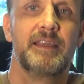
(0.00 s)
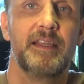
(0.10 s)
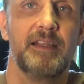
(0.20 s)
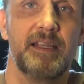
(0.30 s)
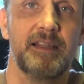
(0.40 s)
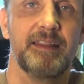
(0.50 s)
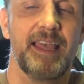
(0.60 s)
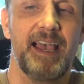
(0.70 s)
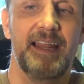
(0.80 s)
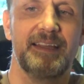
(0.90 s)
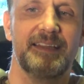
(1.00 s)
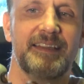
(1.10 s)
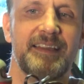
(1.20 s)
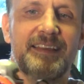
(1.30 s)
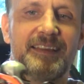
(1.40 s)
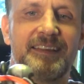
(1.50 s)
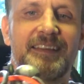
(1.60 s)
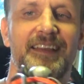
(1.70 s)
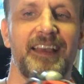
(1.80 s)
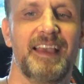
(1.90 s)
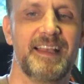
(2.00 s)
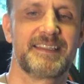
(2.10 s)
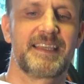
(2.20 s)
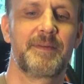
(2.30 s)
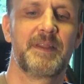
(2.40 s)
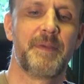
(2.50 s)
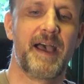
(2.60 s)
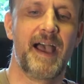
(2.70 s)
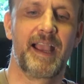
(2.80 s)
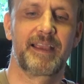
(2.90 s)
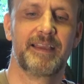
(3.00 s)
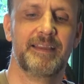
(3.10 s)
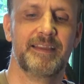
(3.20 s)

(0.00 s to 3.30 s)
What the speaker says: You hear that? And same in the back.